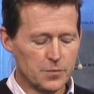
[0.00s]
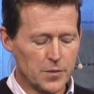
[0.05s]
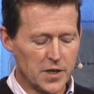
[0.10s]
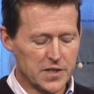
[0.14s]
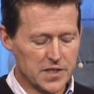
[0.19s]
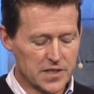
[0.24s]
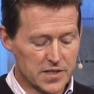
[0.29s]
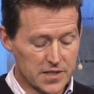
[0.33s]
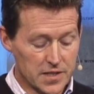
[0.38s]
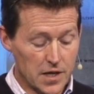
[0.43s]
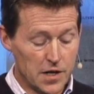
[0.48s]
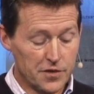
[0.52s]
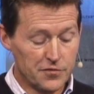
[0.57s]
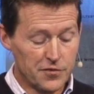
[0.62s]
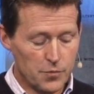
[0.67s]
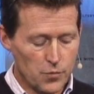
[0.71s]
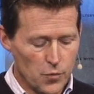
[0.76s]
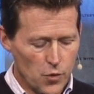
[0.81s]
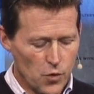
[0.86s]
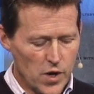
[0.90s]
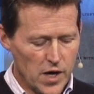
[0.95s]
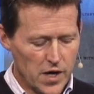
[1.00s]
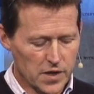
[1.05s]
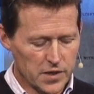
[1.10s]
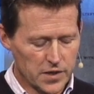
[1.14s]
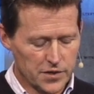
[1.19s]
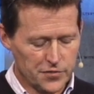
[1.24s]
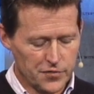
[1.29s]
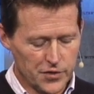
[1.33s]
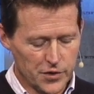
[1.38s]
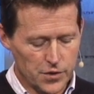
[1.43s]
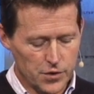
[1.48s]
my desire for more hunger for